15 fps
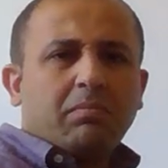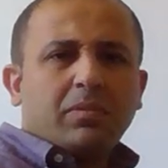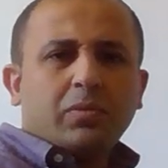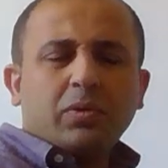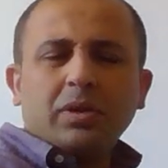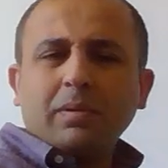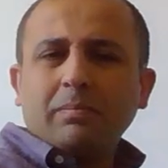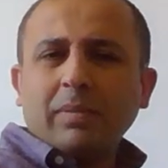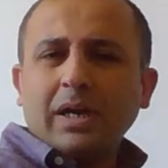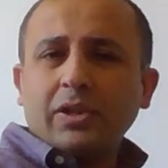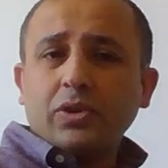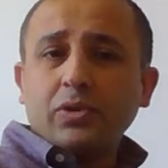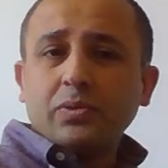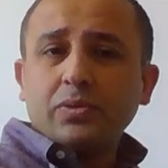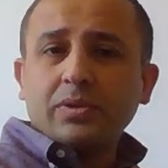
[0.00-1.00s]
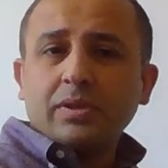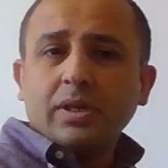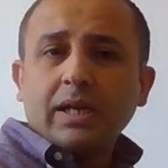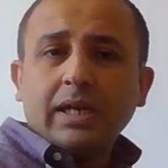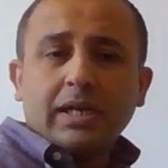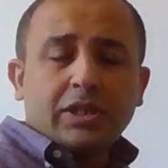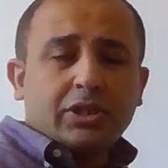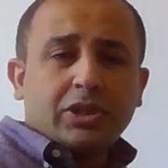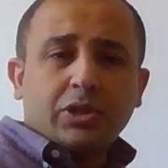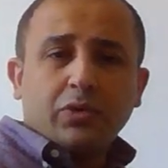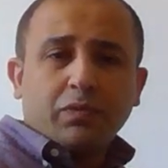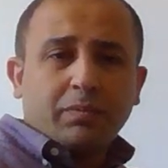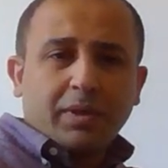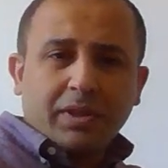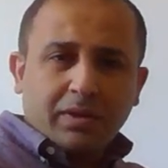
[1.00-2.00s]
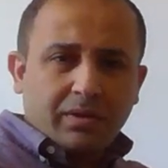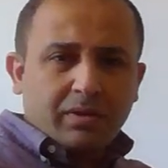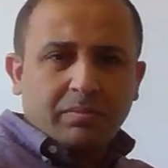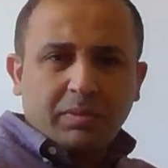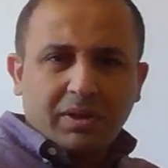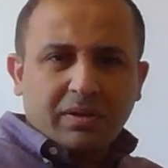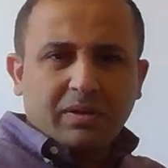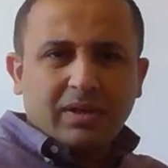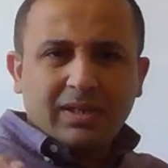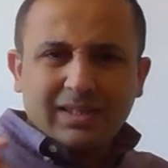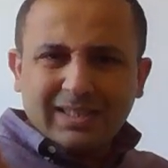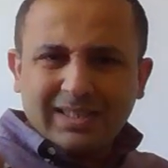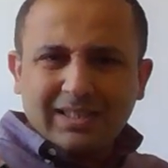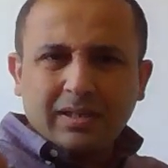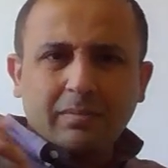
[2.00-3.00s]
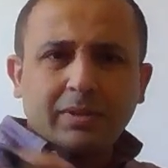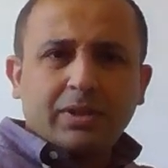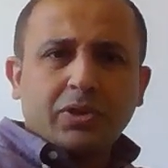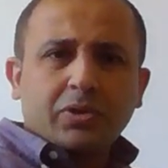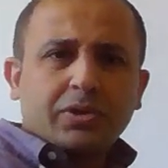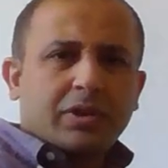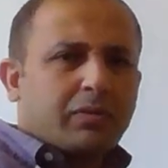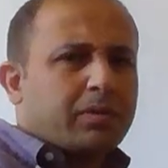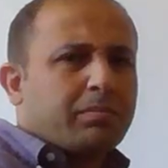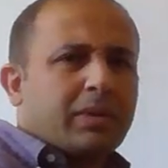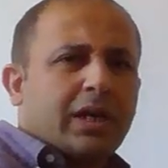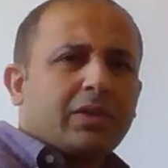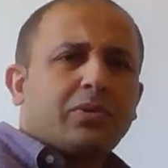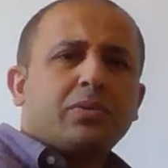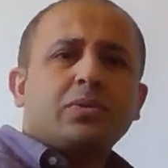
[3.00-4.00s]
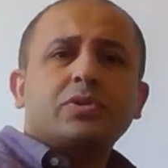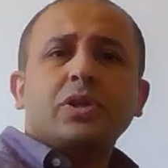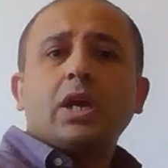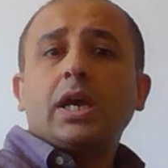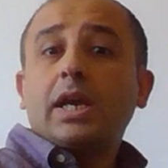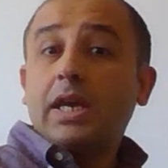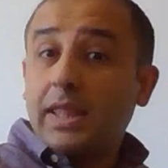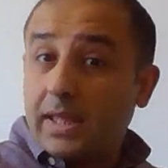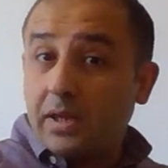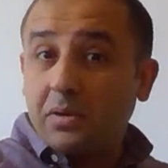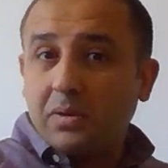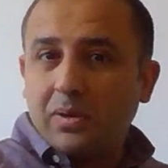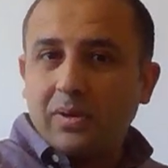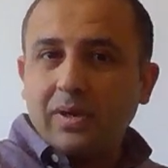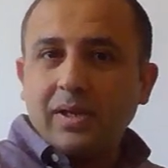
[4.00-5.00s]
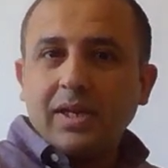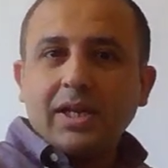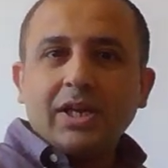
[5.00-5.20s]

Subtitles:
We might use, instead of methanol a little bit toxic, we might use ethanol.